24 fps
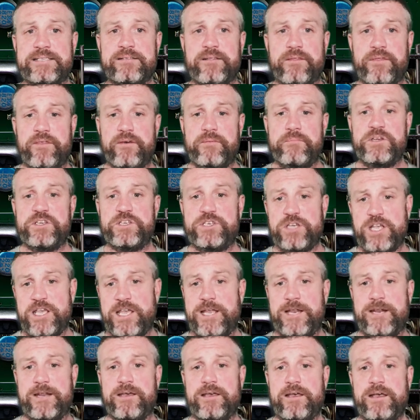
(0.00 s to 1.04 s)
The
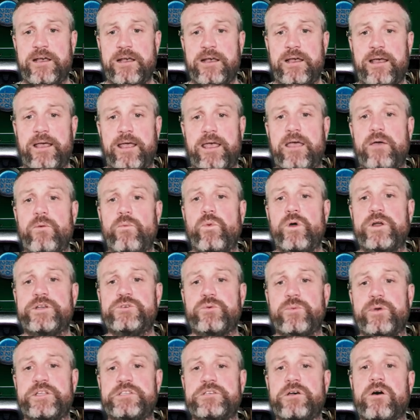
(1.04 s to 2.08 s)
Machine, in which
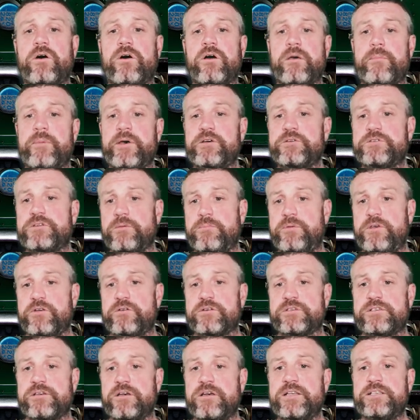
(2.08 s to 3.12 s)
we talk about computer
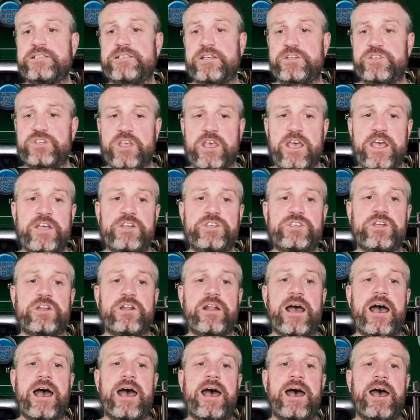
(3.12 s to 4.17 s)
science education
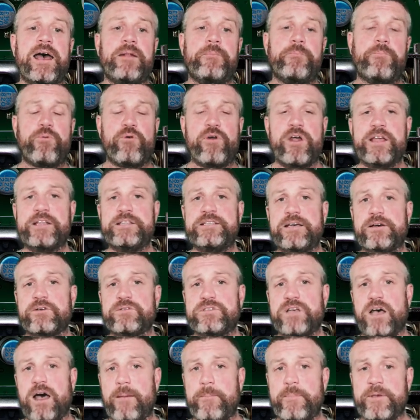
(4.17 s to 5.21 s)
and break down
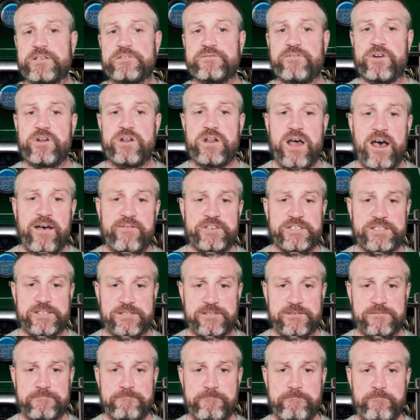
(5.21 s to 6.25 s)
topics for novices.
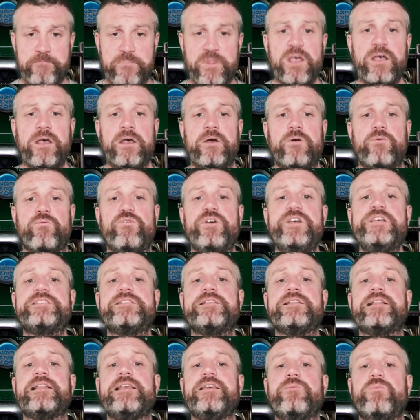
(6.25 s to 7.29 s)

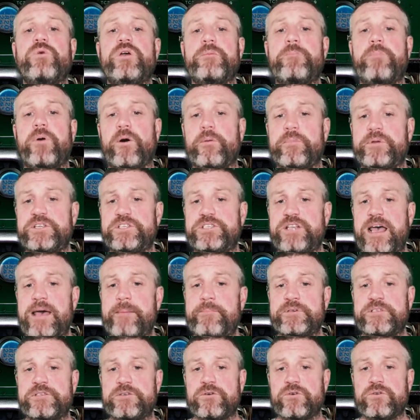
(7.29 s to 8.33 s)
Recently, we published
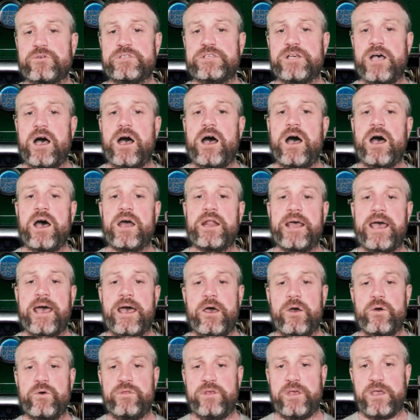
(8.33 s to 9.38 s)
episodes on
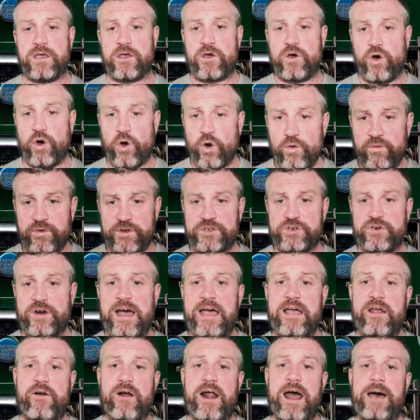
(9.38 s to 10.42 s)
how the COVID
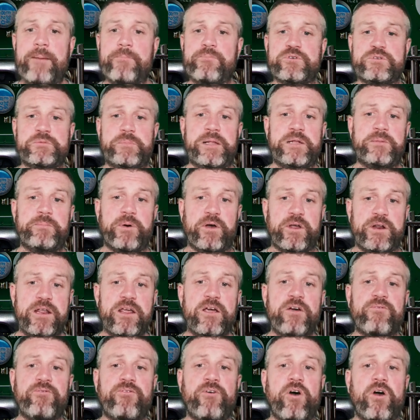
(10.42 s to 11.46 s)
Tracker app was built by
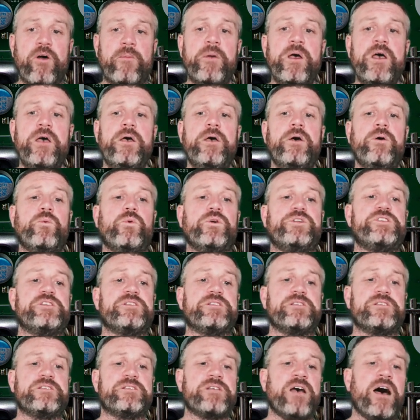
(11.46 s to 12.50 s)
Nearform, which is a
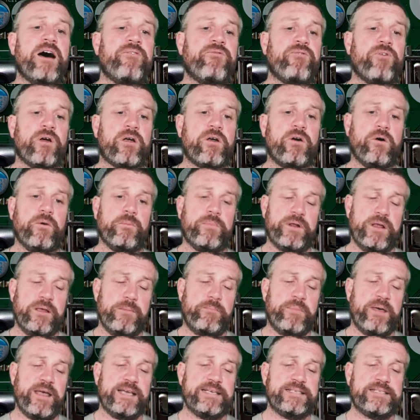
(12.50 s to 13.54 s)
software company
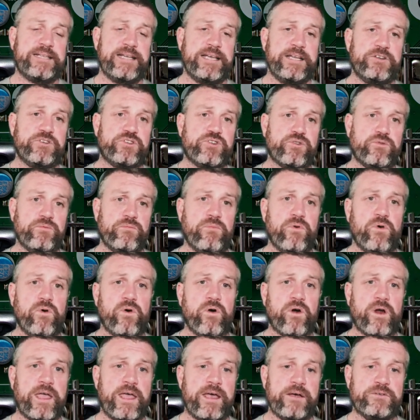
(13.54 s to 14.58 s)
based in Tramore,
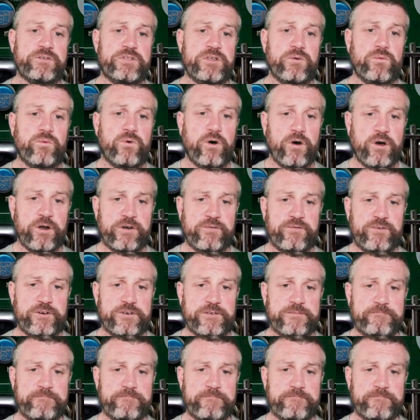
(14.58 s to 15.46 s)
County Waterford.